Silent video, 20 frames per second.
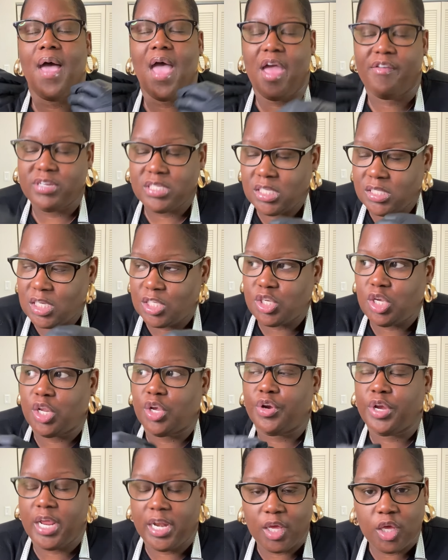ever since I
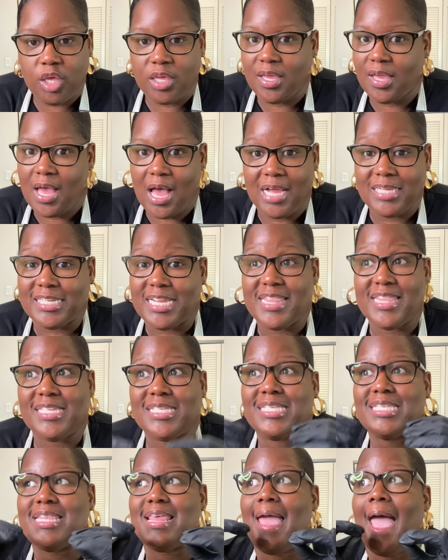started creating cooking content,
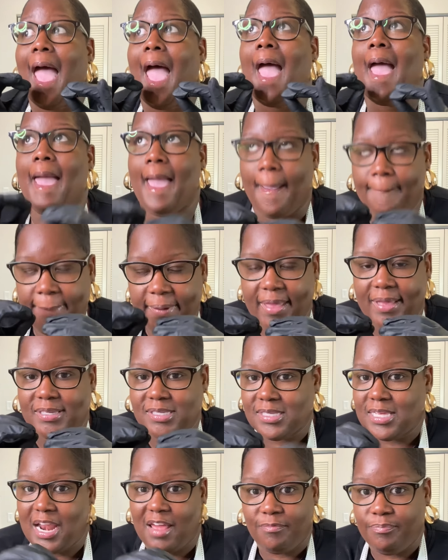this is the
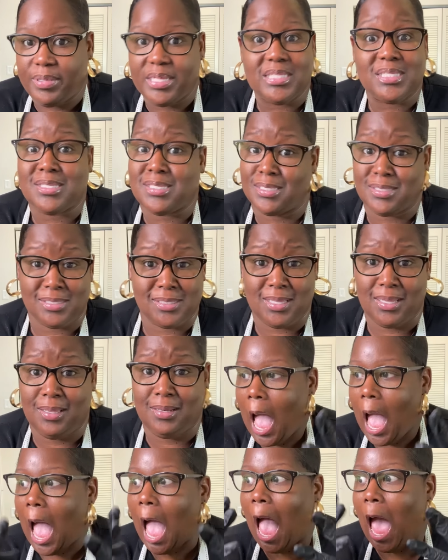happiest that I've been since
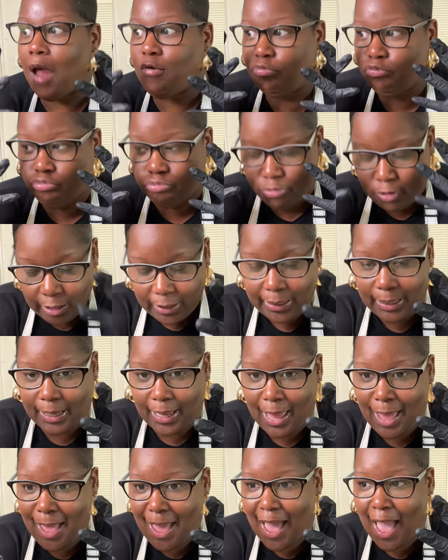then. I
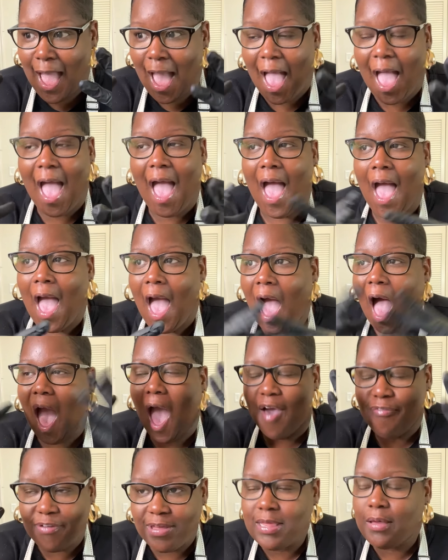really,
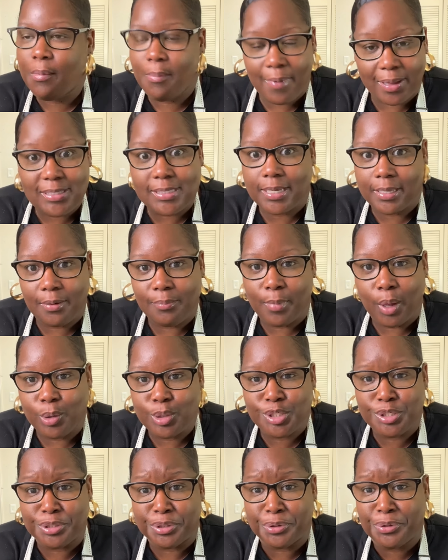I feel like I'm about to get
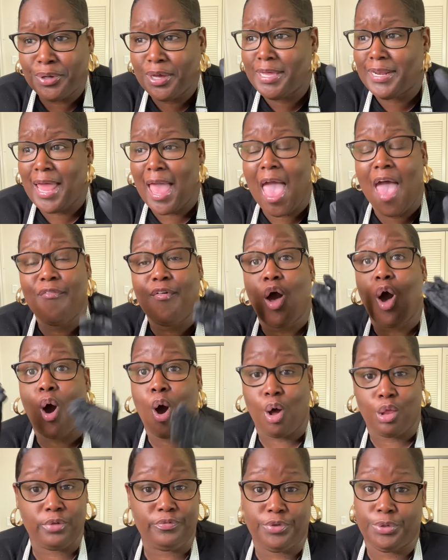emotional, and I have
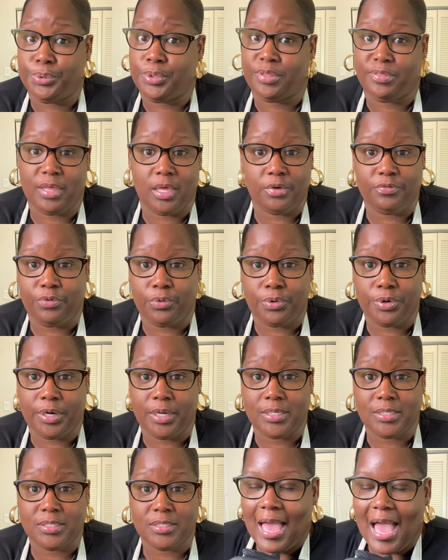all of you to thank for
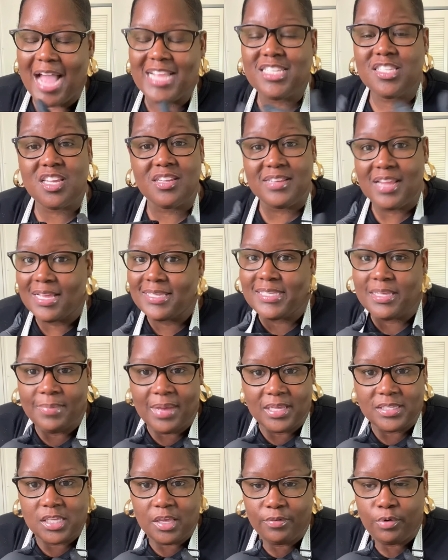it. I just could not see
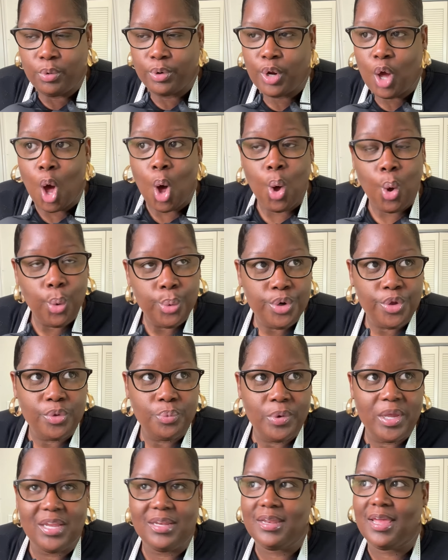myself going a whole
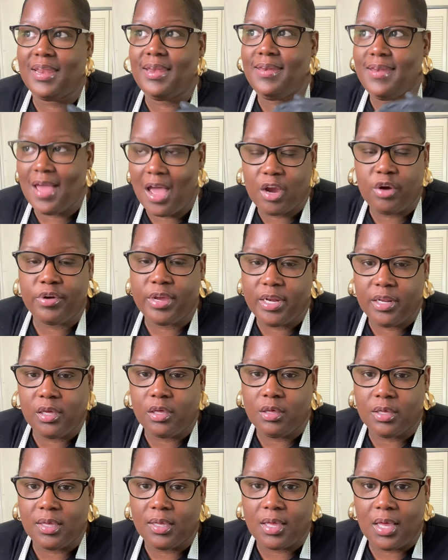nother week and not
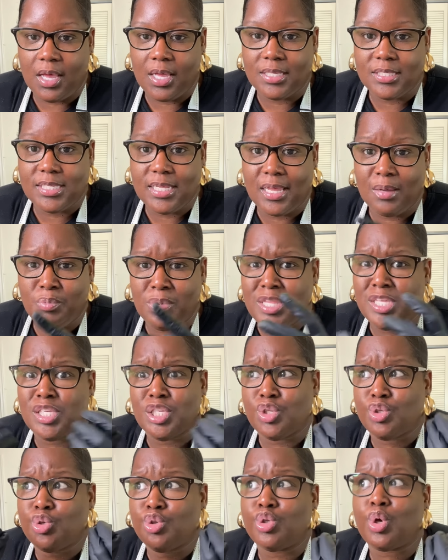creating cooking content when
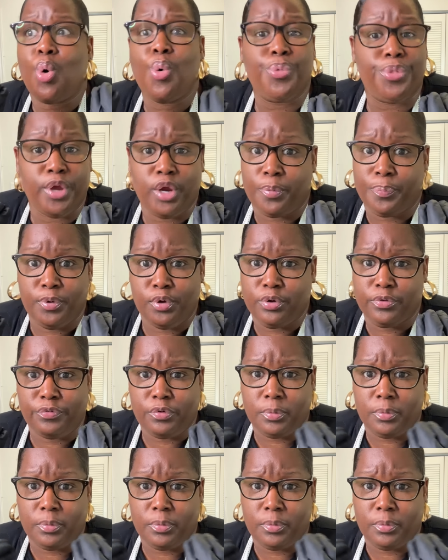this is so therapeutic for